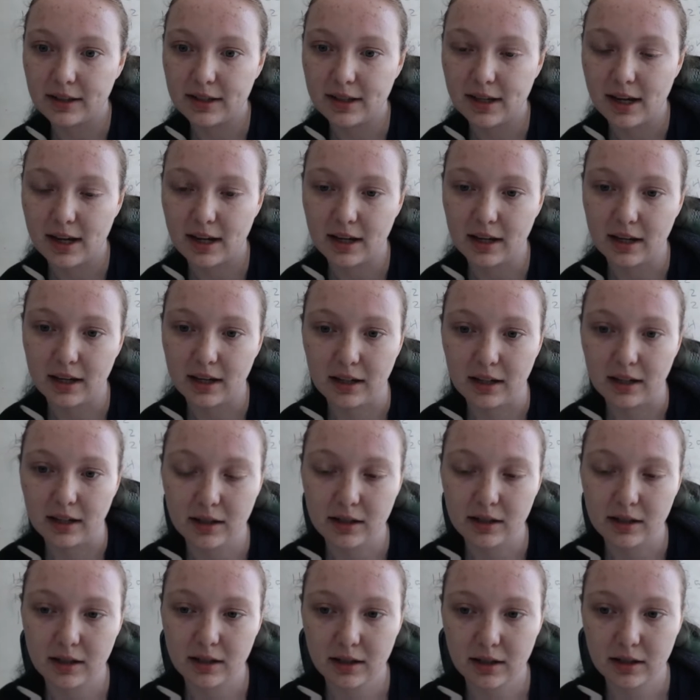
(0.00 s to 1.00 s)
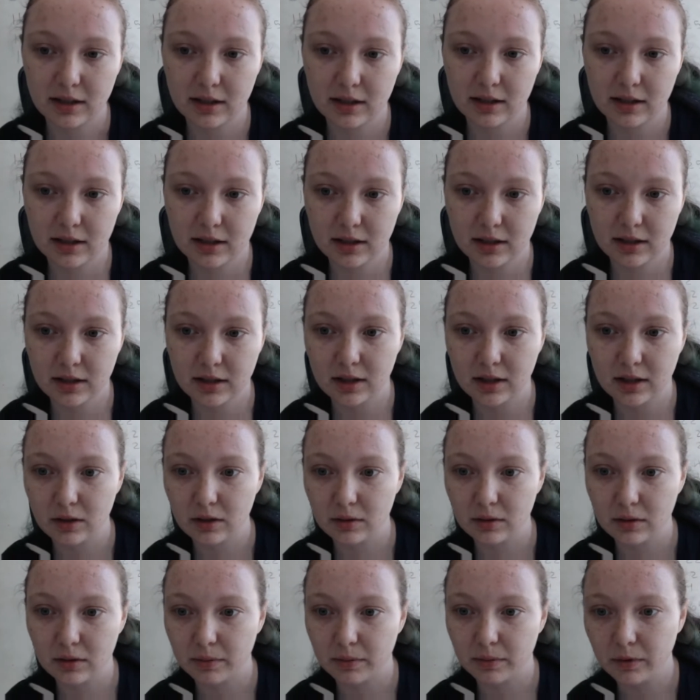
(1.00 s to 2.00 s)
said
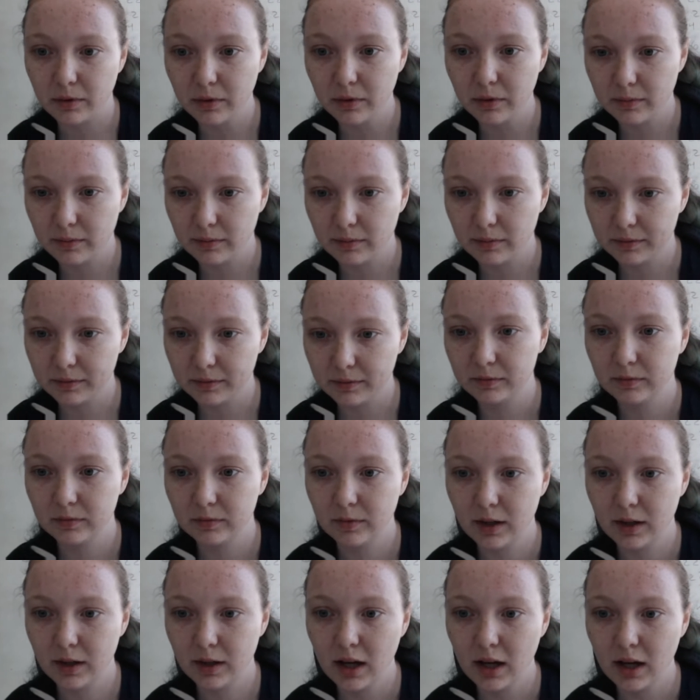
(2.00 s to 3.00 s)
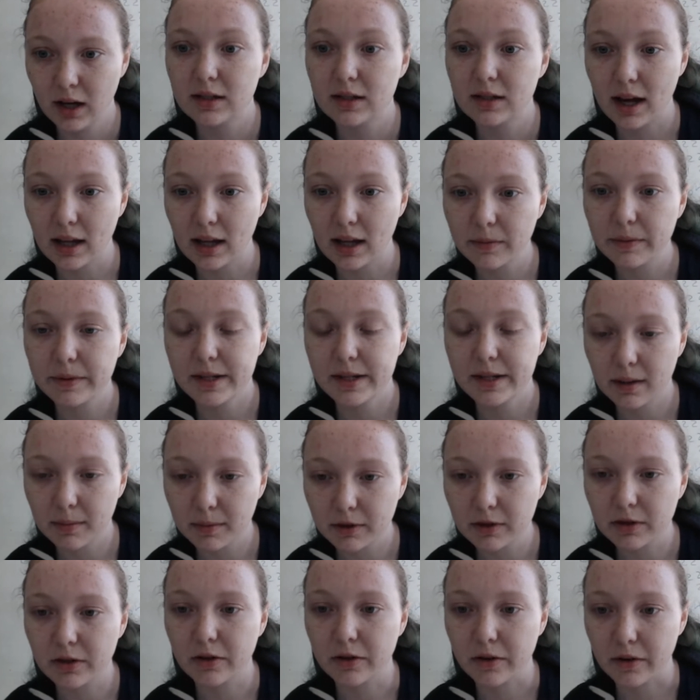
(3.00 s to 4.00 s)
to, whoop. Tyler was able
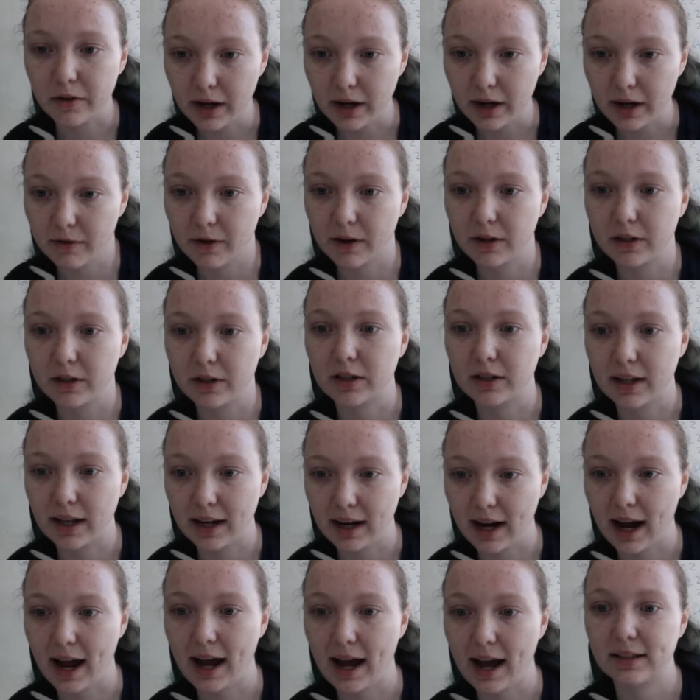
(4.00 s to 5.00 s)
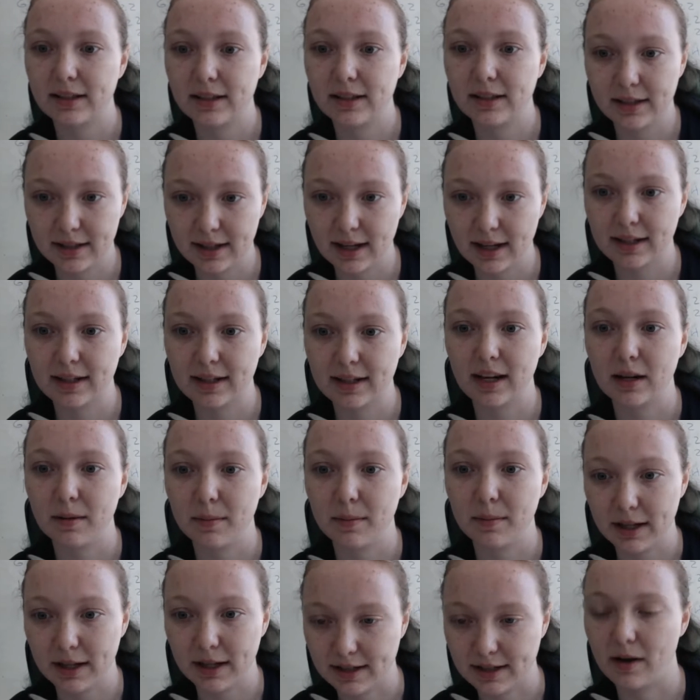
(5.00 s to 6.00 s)
to create a function that adds to said
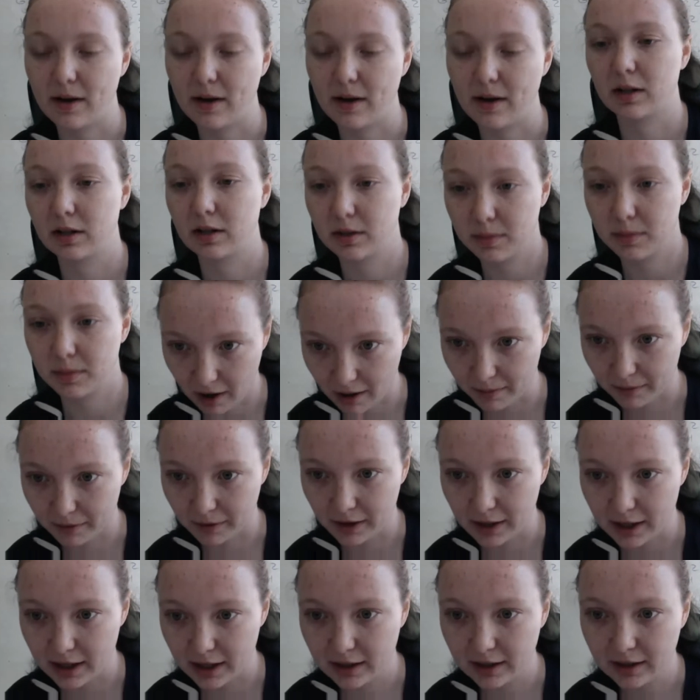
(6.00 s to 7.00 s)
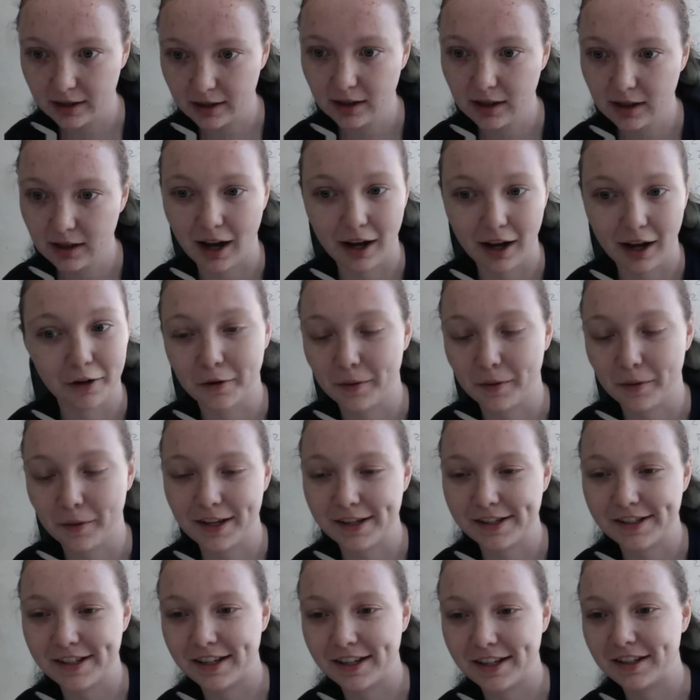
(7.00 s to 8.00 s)
database that works properly. I don't know why
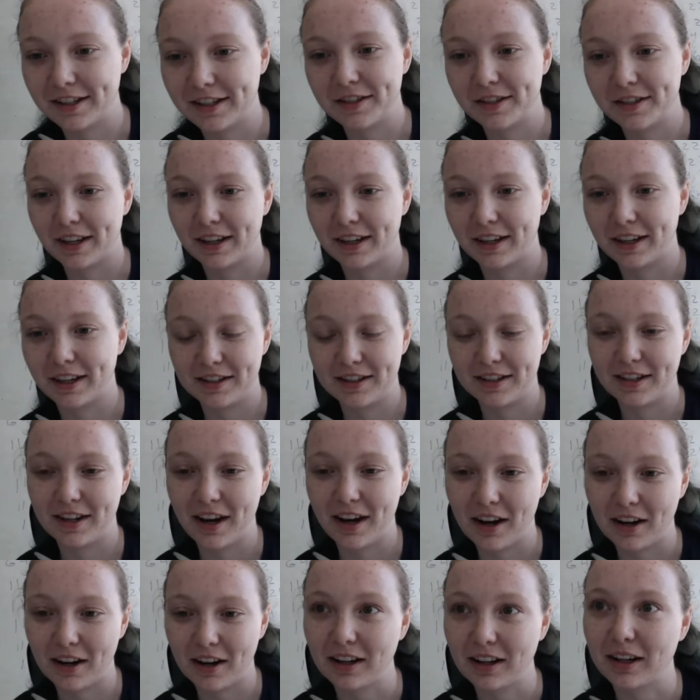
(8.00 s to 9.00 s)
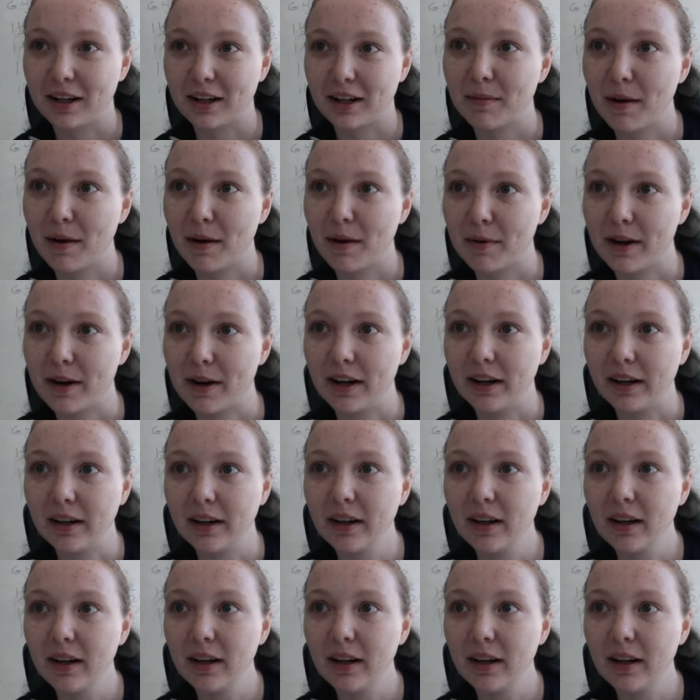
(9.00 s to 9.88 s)
that sentence like did not click in my brain.